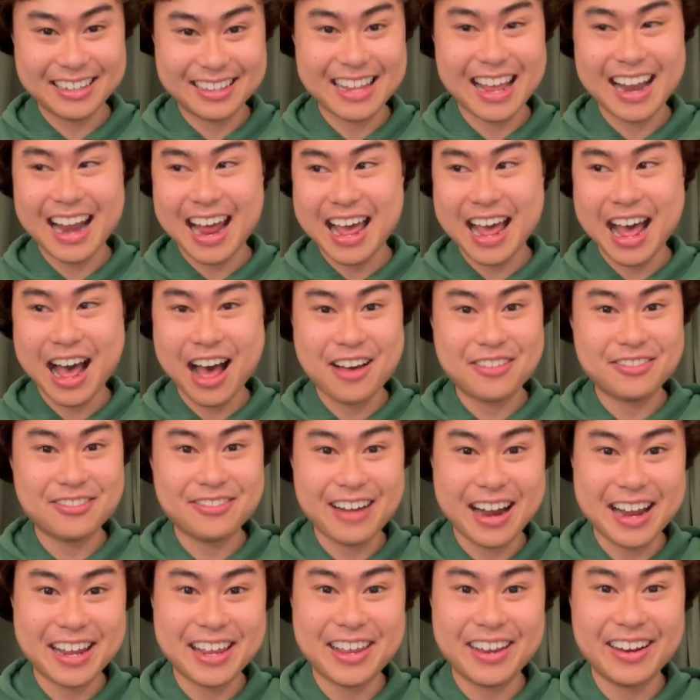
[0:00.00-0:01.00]
that I have
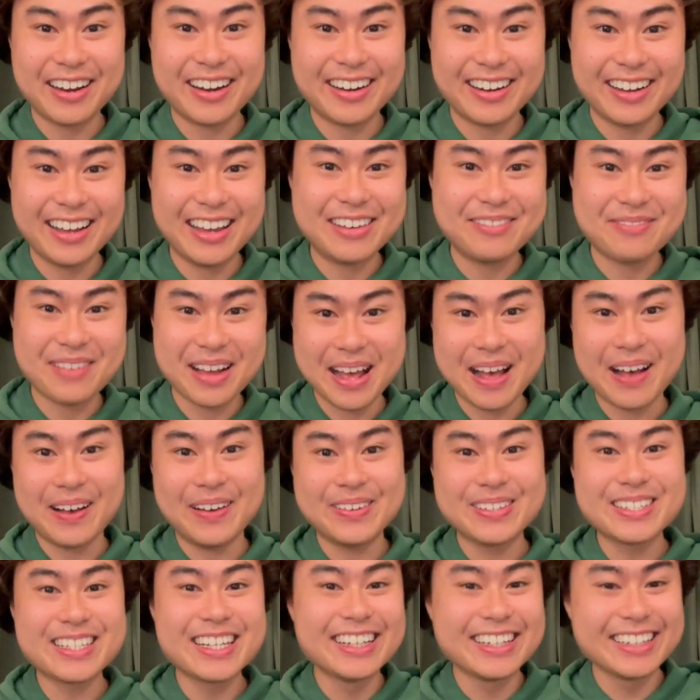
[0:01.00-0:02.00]
right here in my
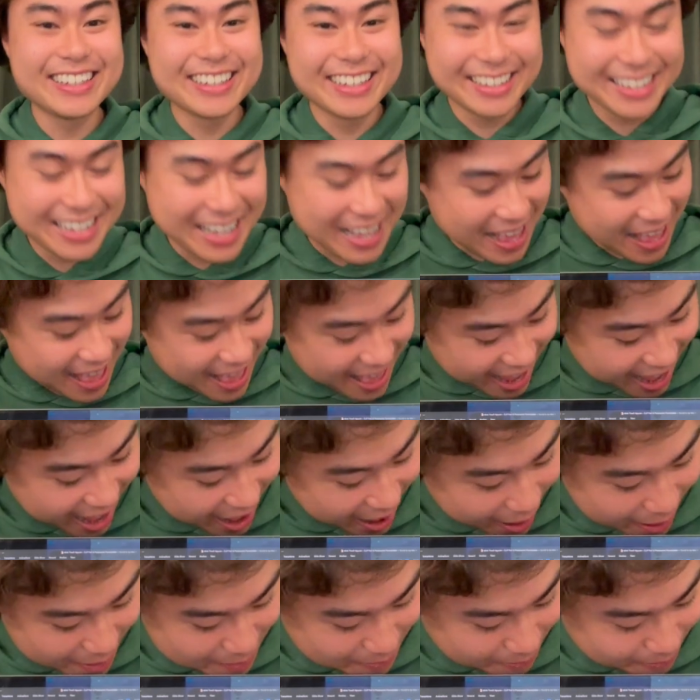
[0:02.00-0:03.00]
house.
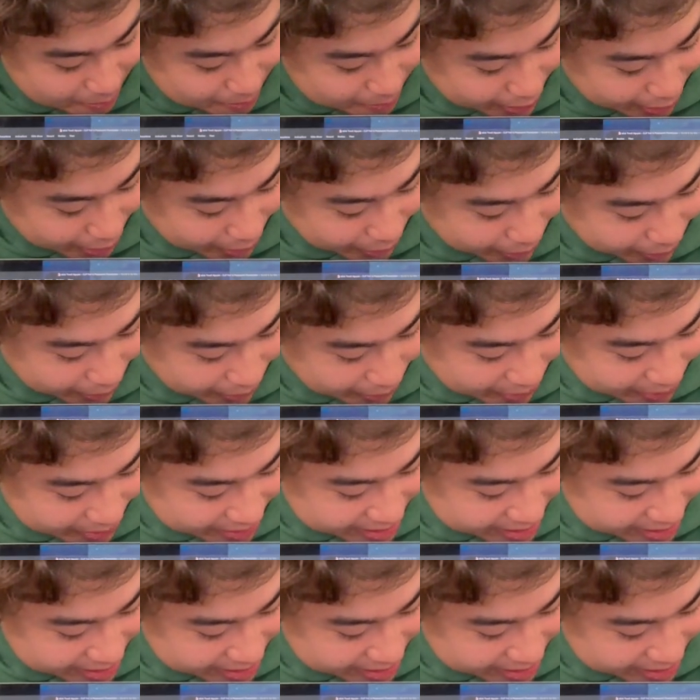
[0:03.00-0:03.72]
Blue